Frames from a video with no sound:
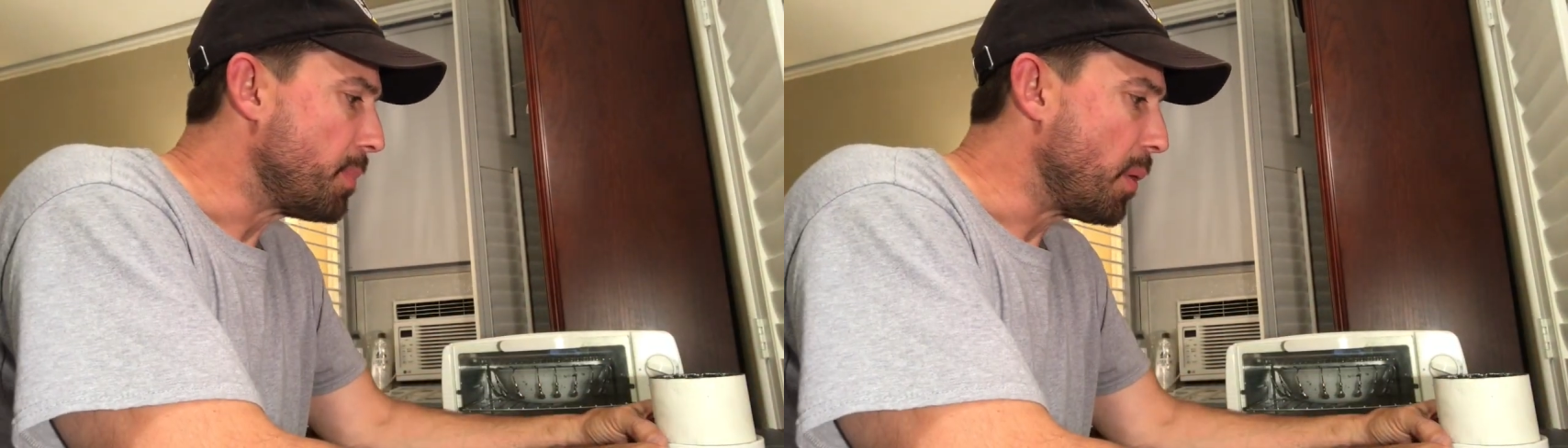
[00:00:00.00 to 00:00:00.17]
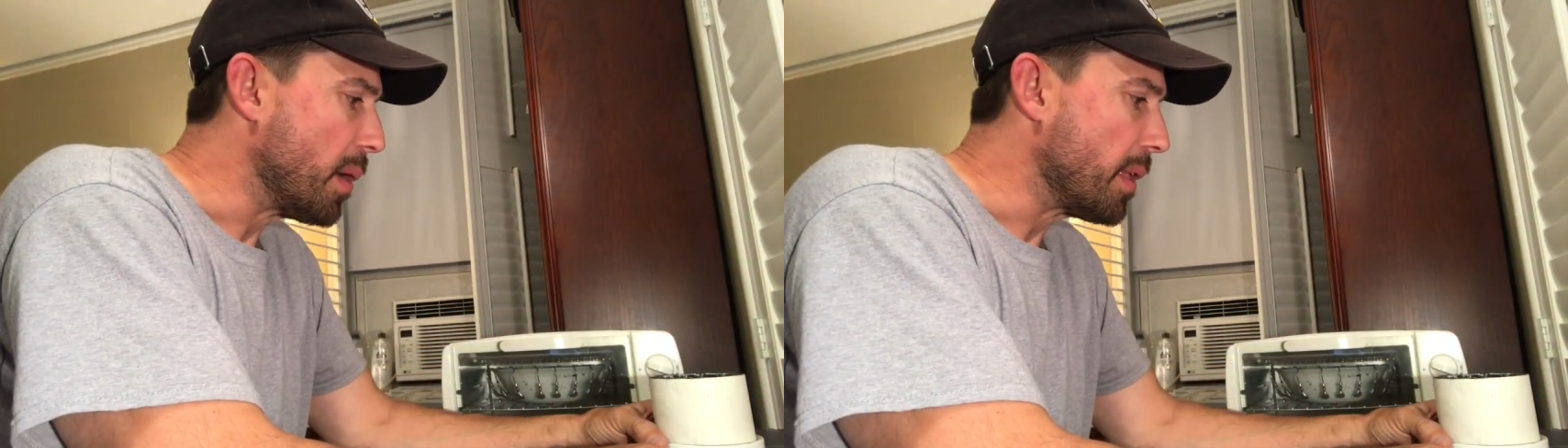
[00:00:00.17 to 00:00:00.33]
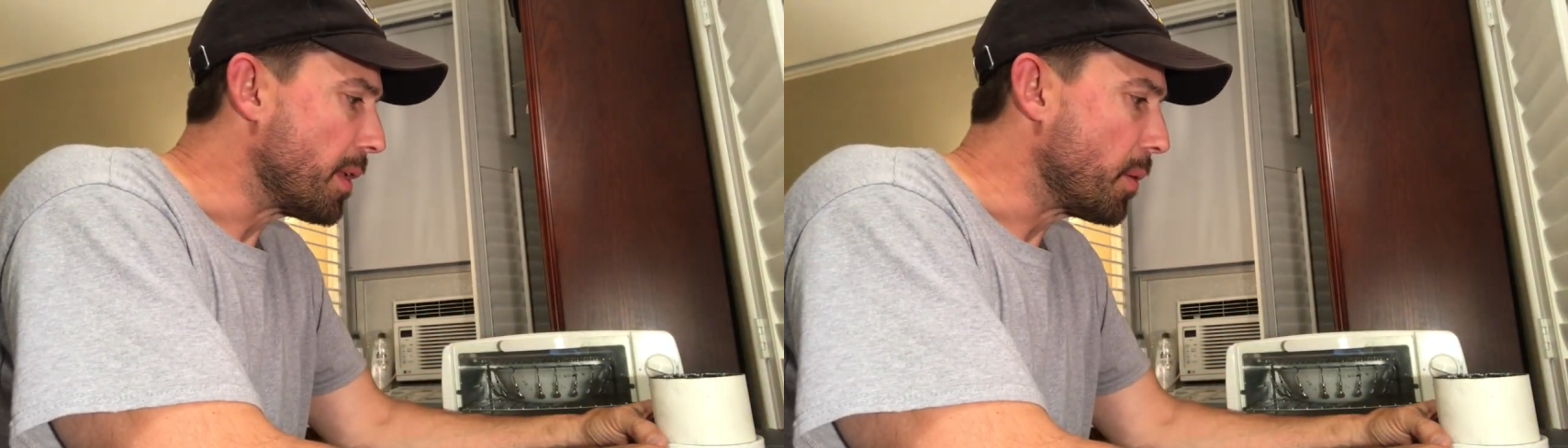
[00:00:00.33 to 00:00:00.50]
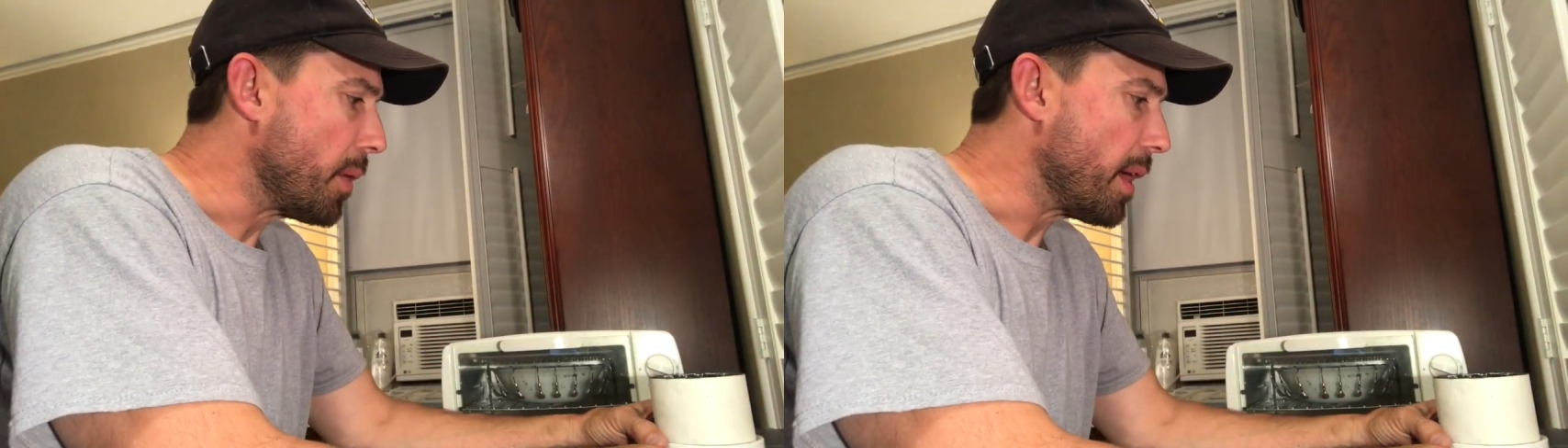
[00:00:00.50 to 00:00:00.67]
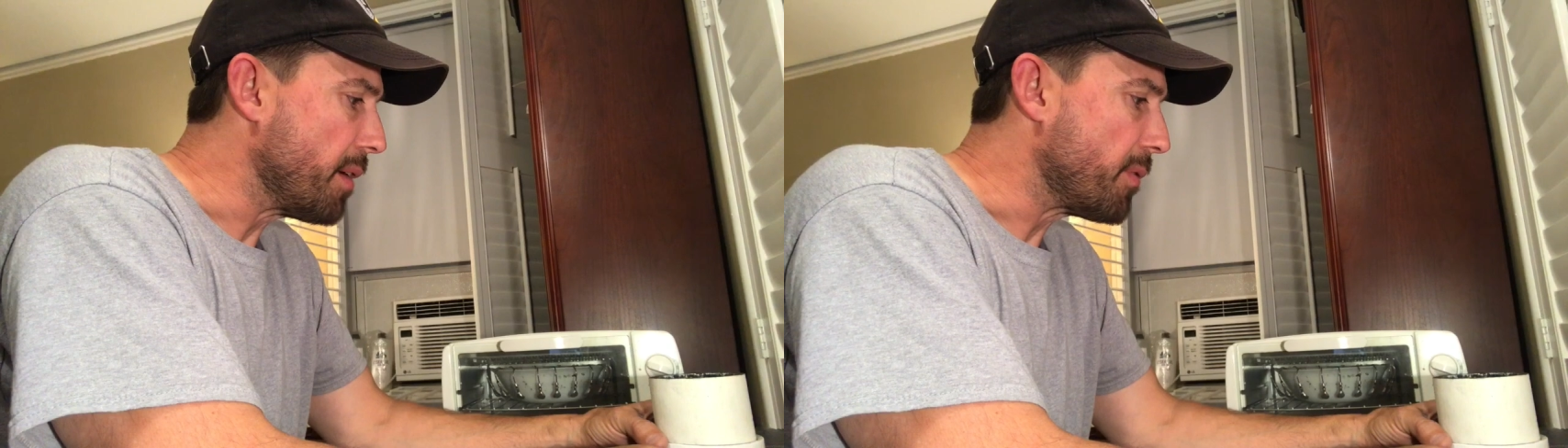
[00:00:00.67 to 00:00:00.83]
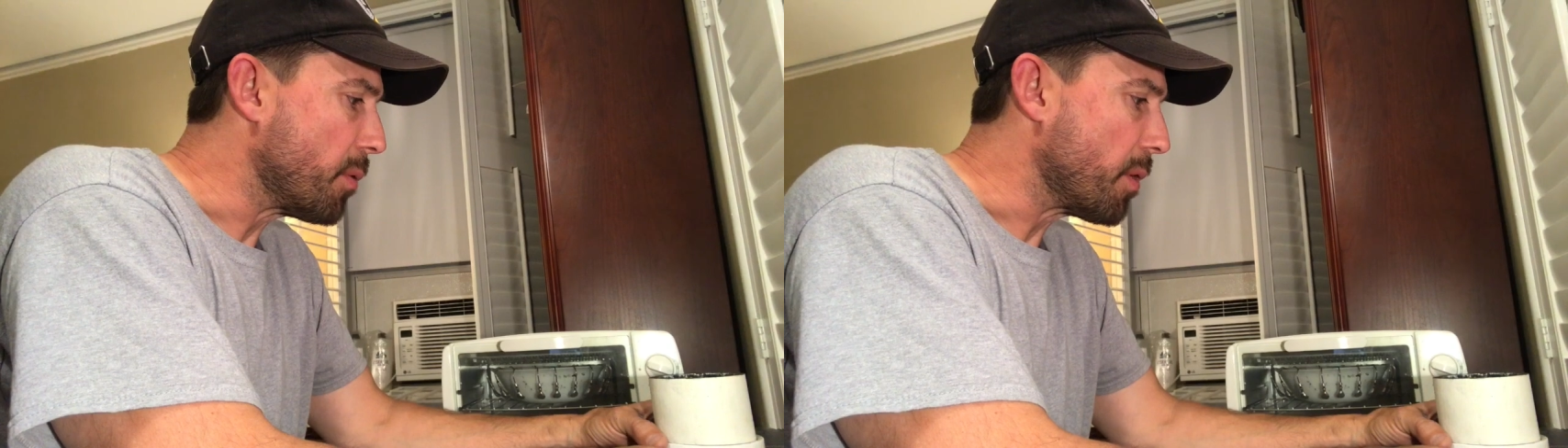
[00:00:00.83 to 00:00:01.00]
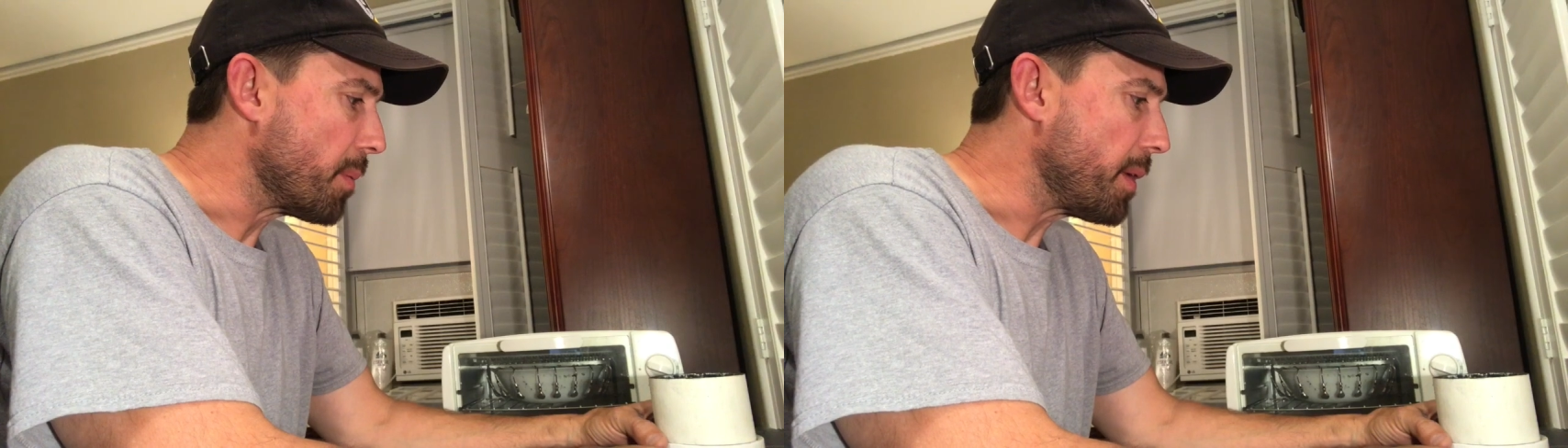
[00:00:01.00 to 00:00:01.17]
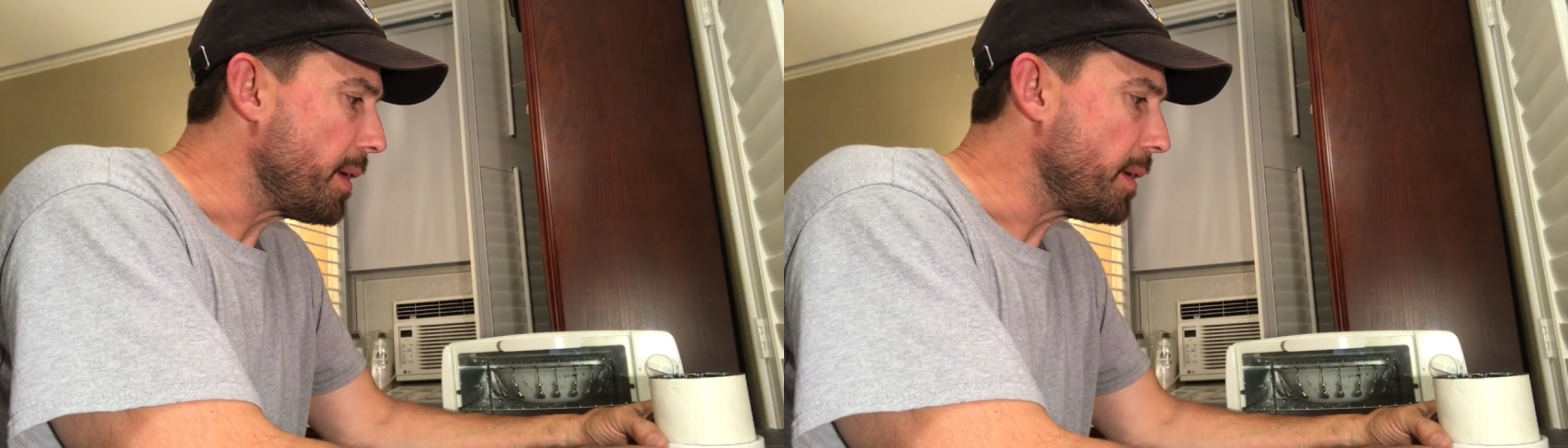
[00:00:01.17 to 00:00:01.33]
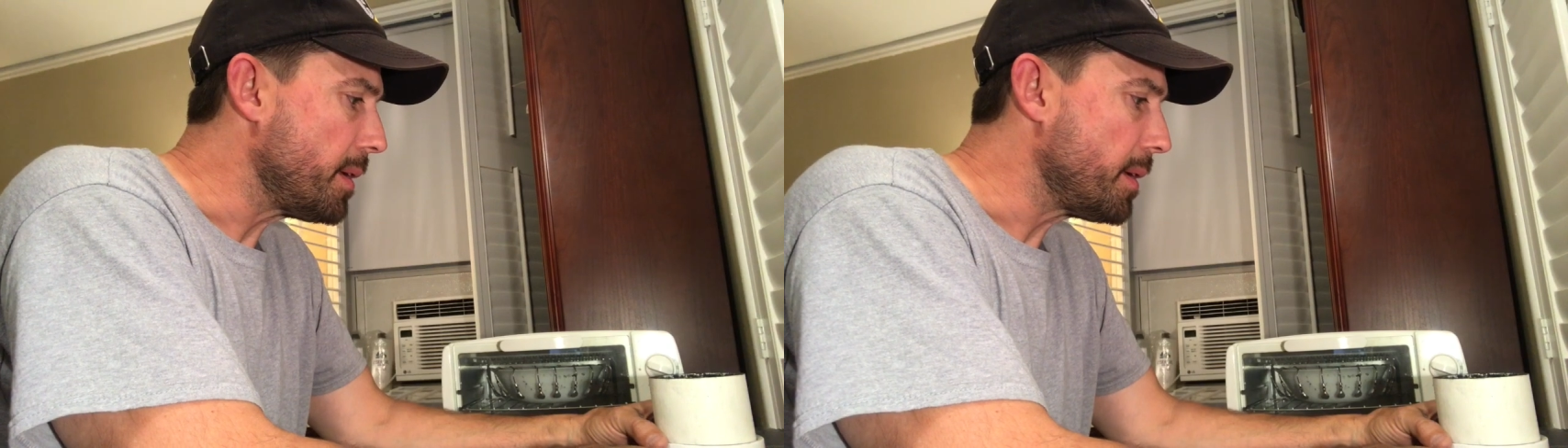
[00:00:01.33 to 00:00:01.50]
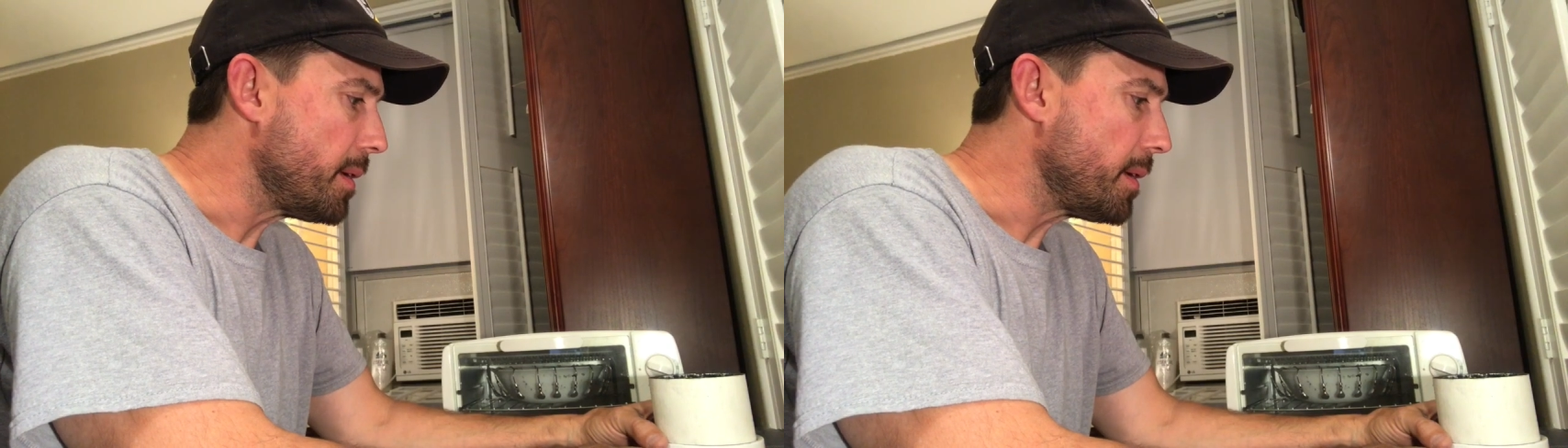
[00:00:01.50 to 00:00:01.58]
boiling away for me.